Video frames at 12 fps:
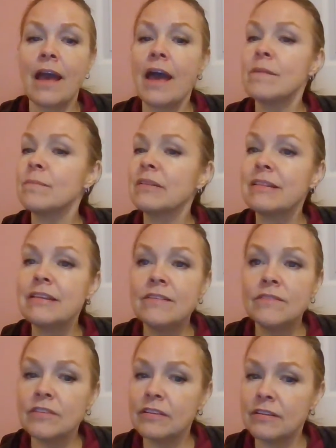and
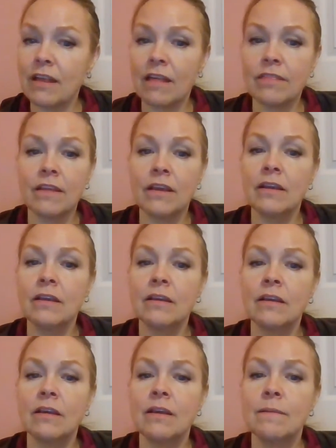believes in nothing
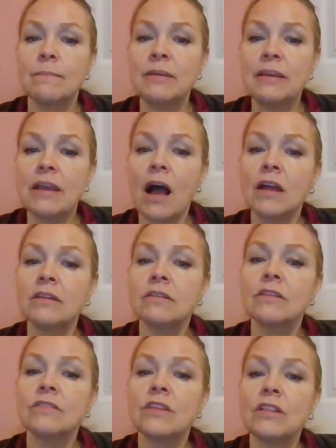beyond
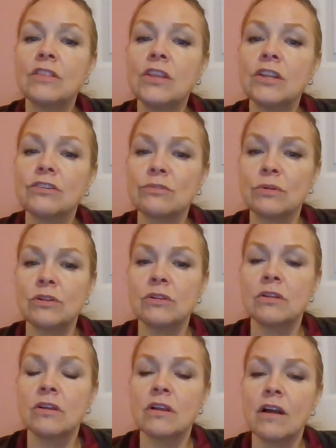the
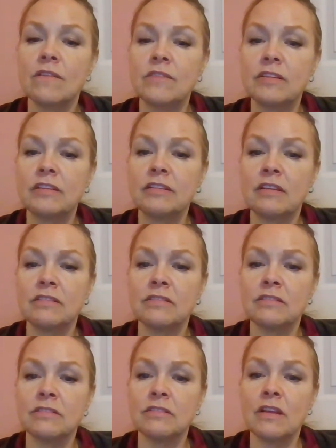literal of this
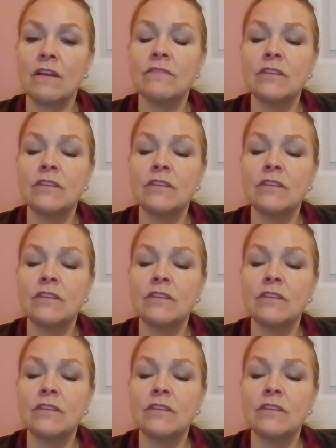existence.